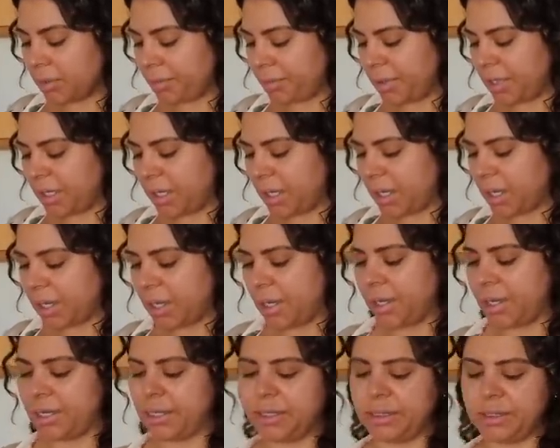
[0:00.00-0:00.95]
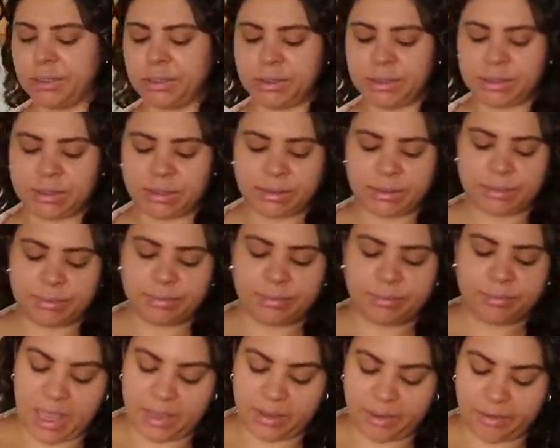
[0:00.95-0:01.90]
because
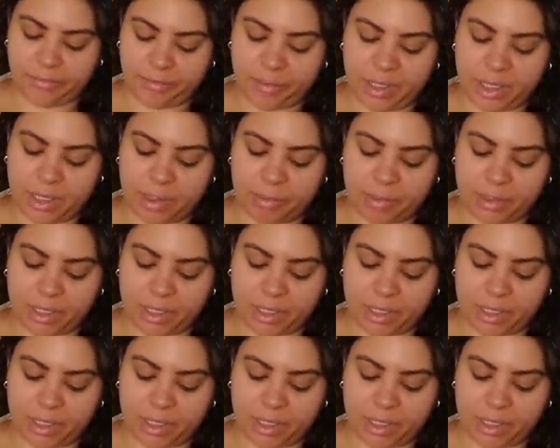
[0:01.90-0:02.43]
I love peanut